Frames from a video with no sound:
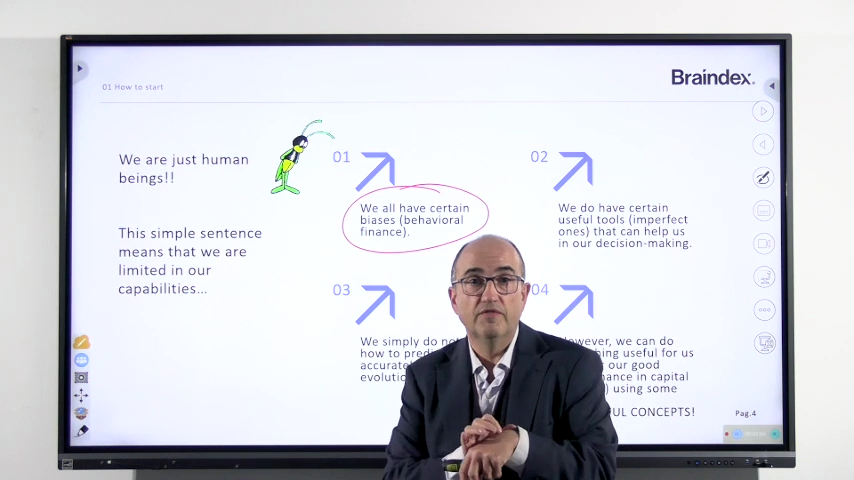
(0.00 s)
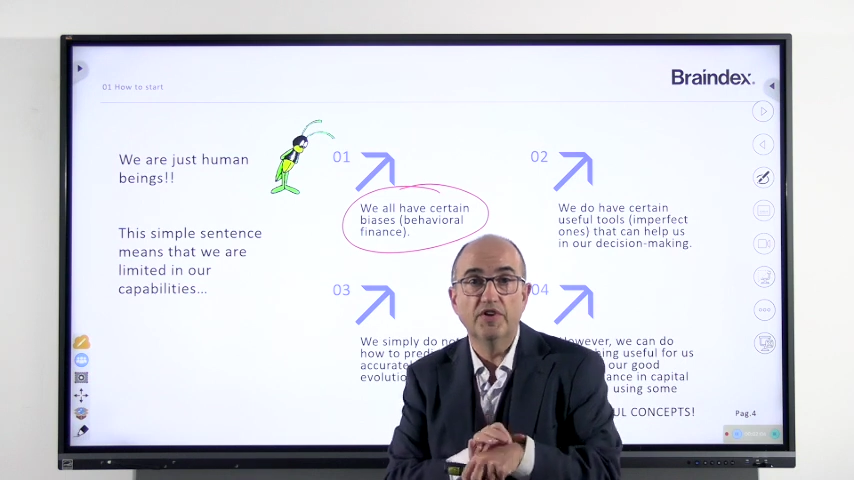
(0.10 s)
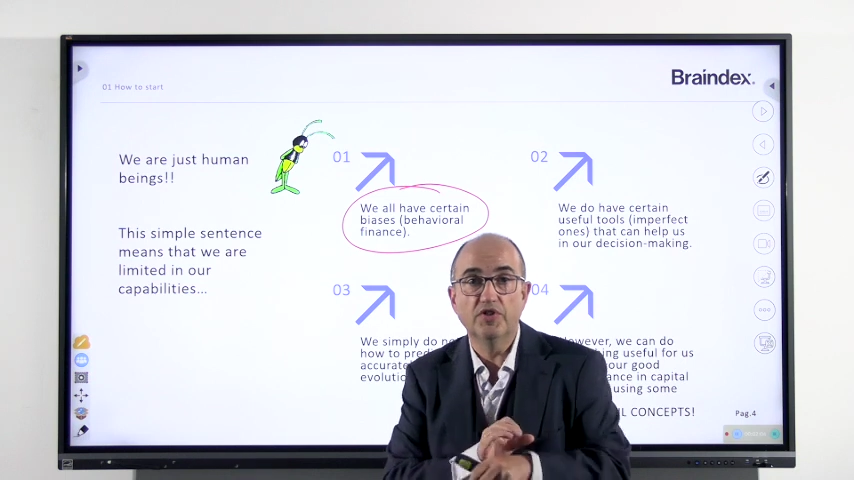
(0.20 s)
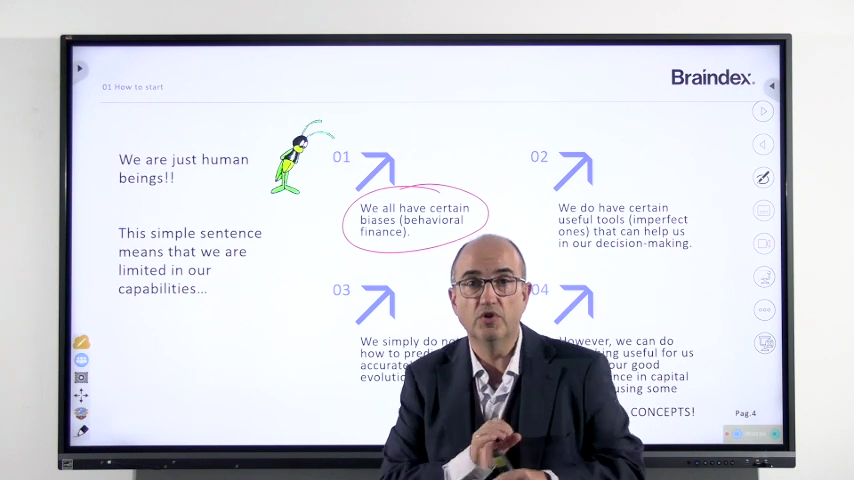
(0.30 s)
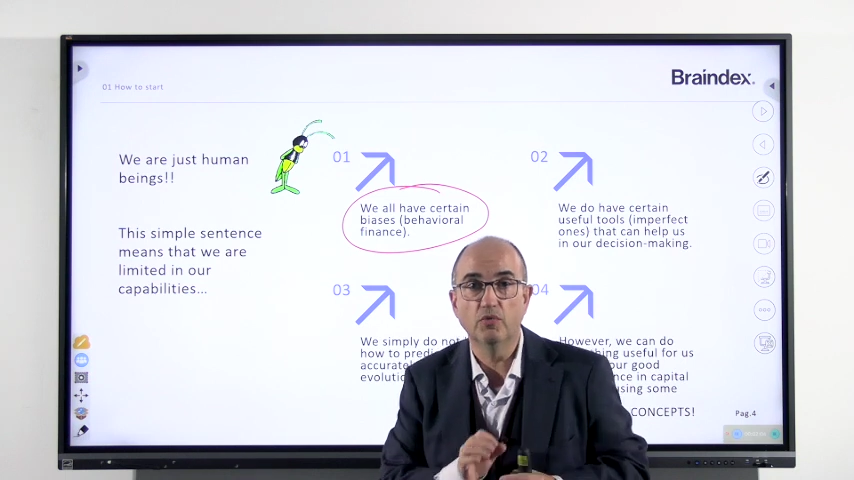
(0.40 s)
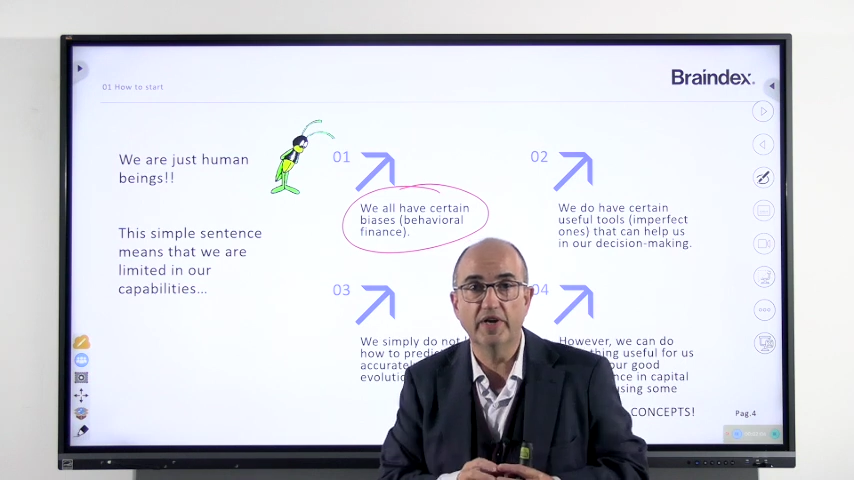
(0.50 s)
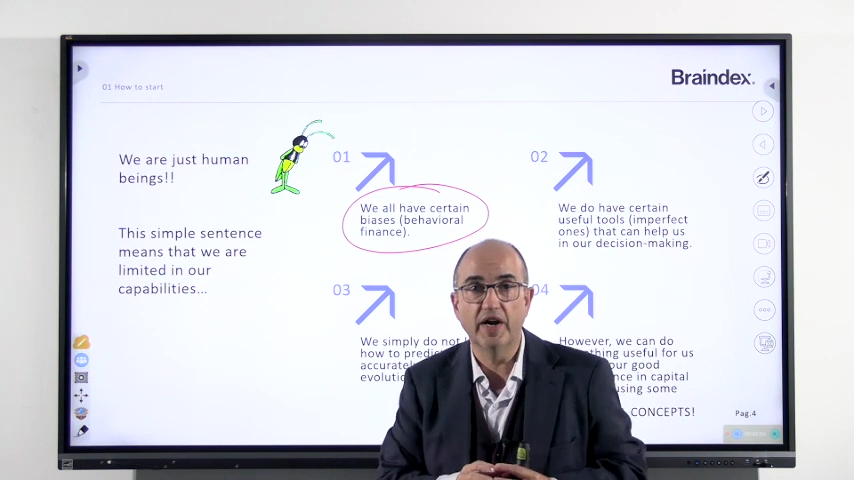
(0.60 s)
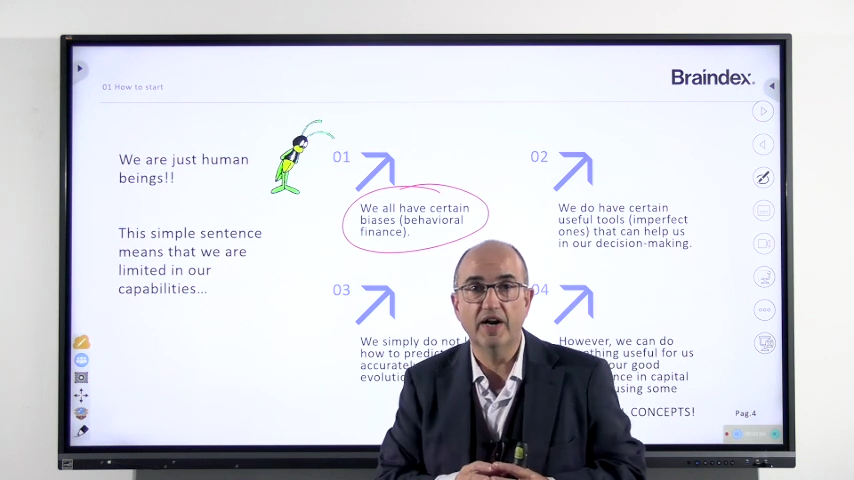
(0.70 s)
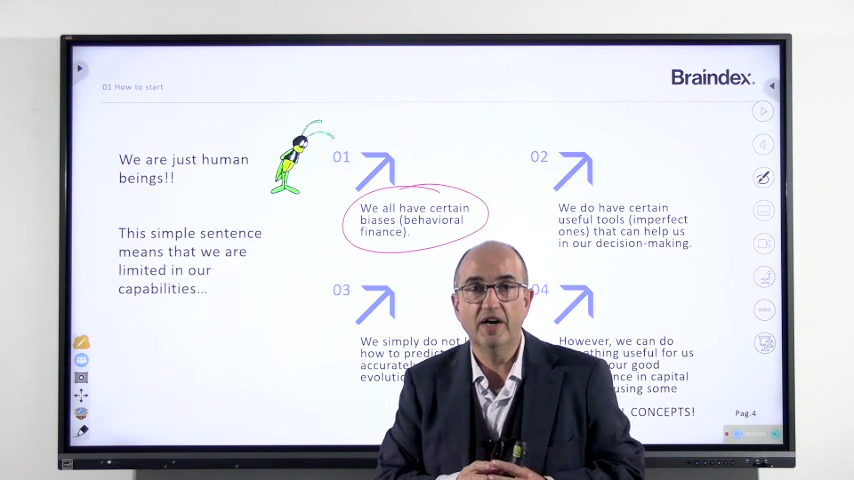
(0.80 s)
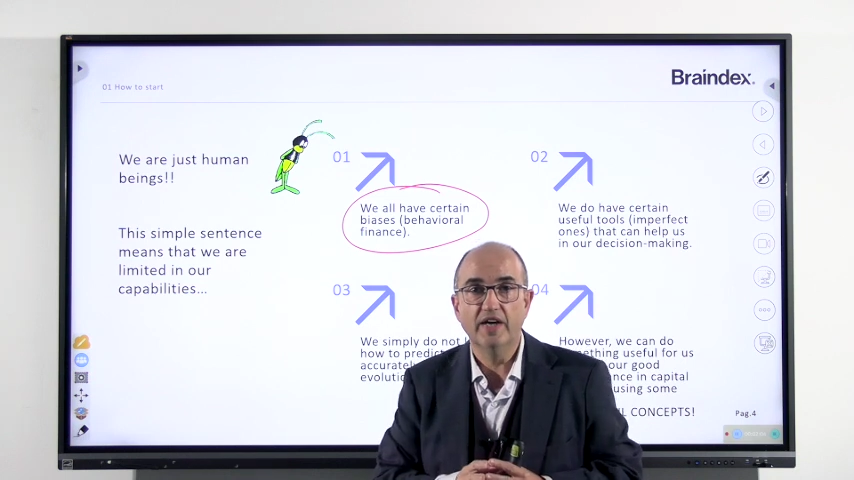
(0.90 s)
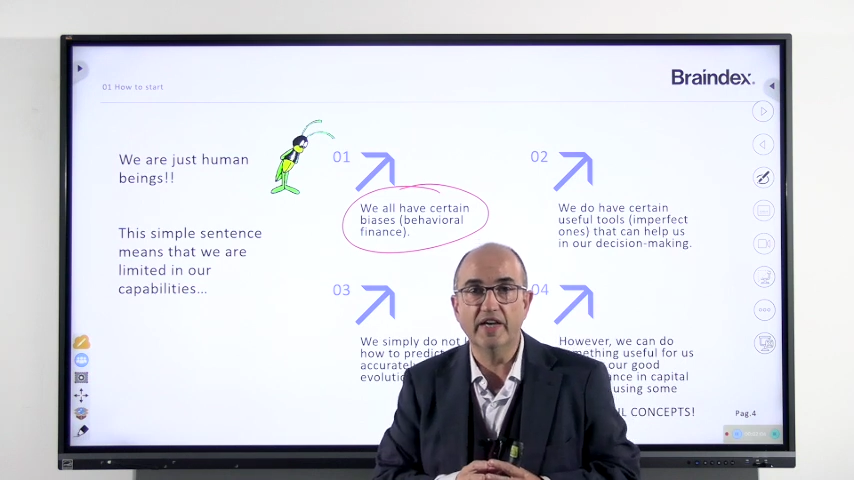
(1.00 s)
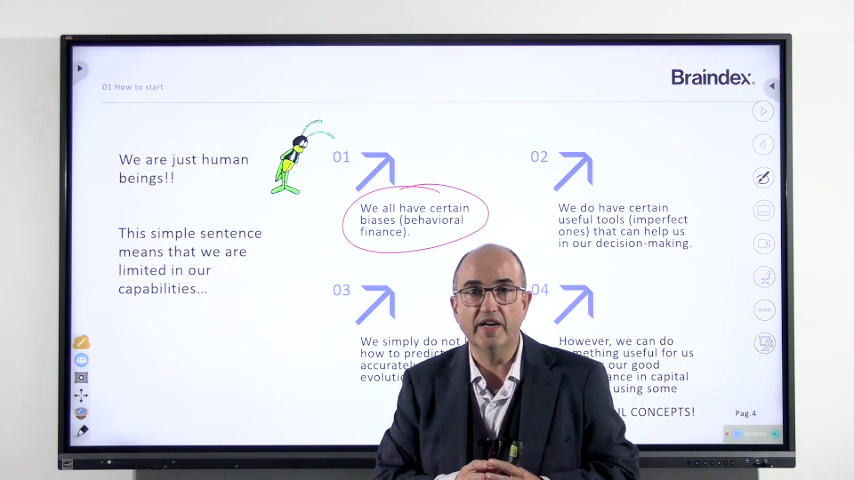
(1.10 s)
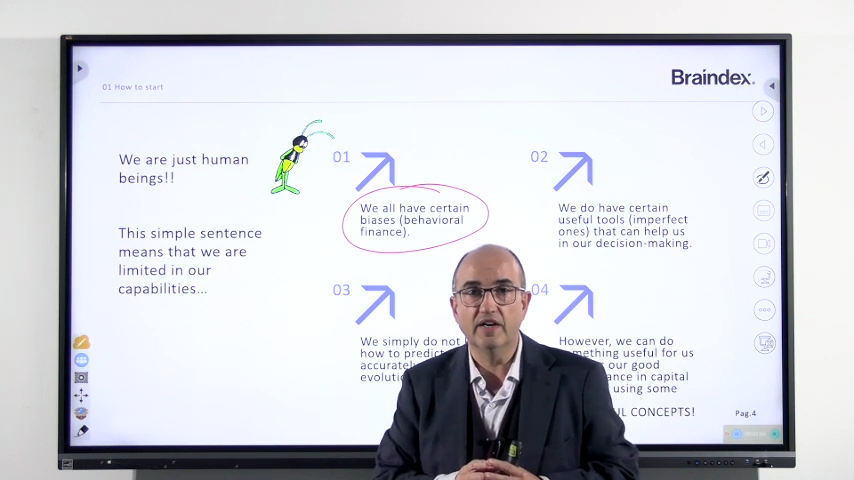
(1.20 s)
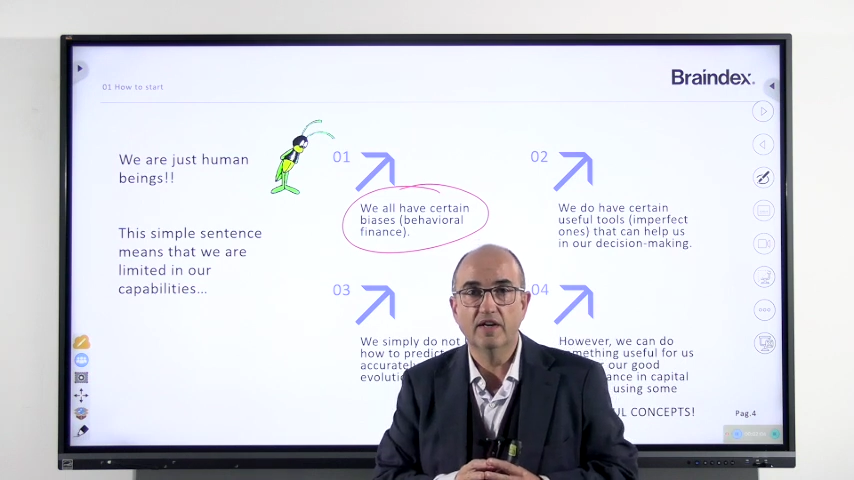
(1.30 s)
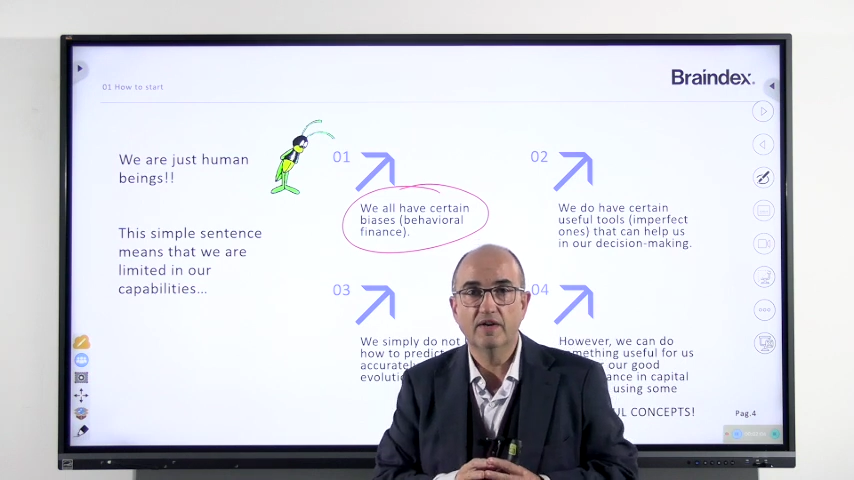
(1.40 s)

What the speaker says: video we are in.